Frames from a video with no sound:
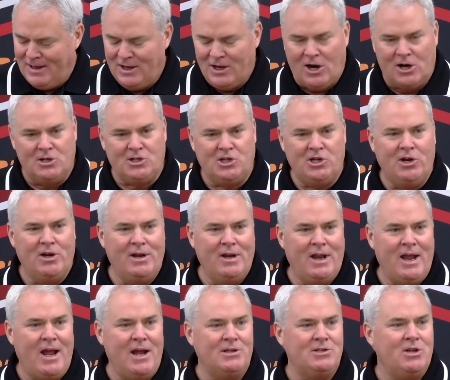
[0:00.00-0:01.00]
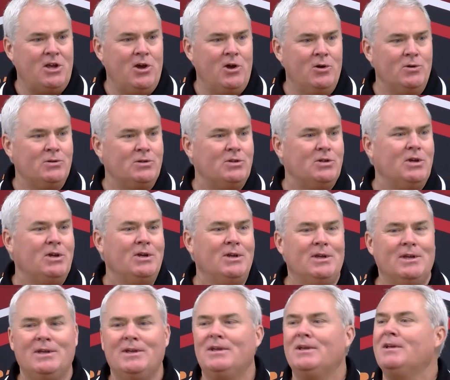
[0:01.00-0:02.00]
Our cheer and dance coach,
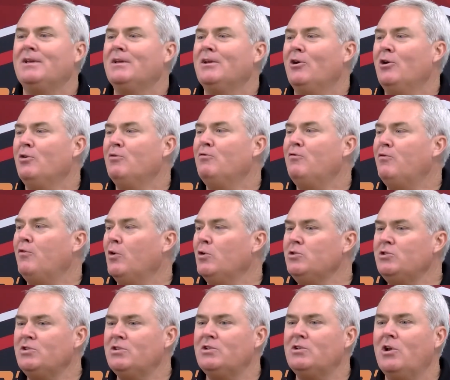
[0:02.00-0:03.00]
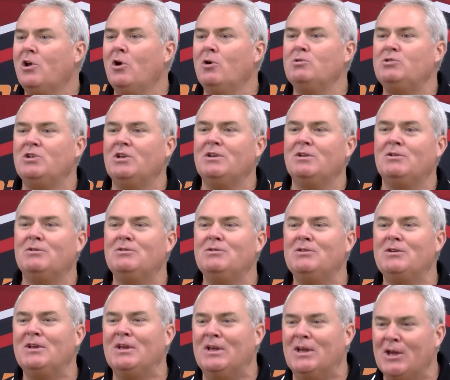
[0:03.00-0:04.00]
her first coaching
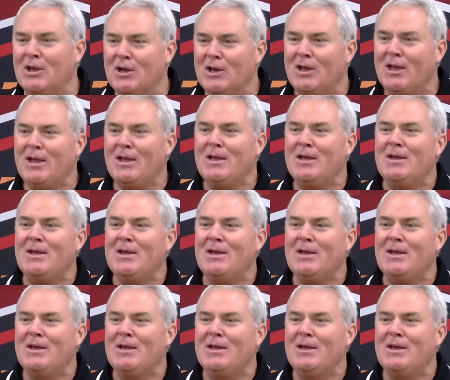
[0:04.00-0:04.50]
gig,